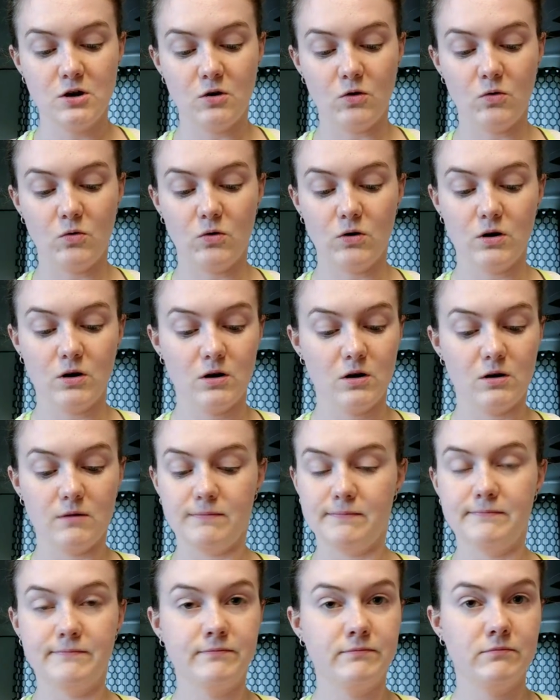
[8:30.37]

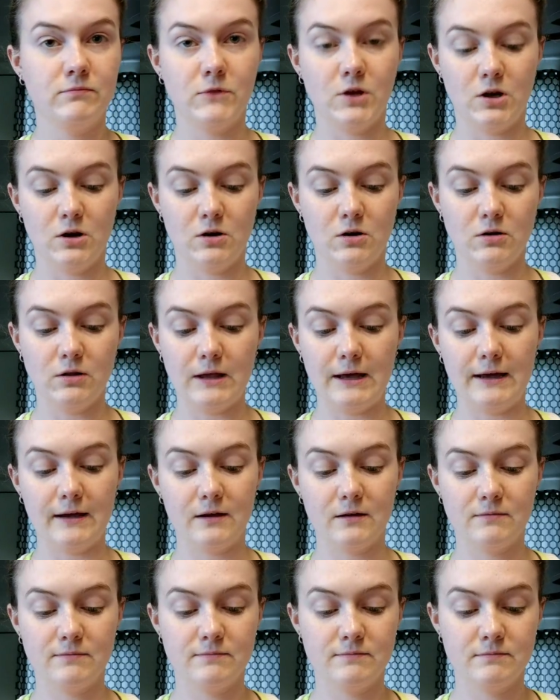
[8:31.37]
or, you know, like,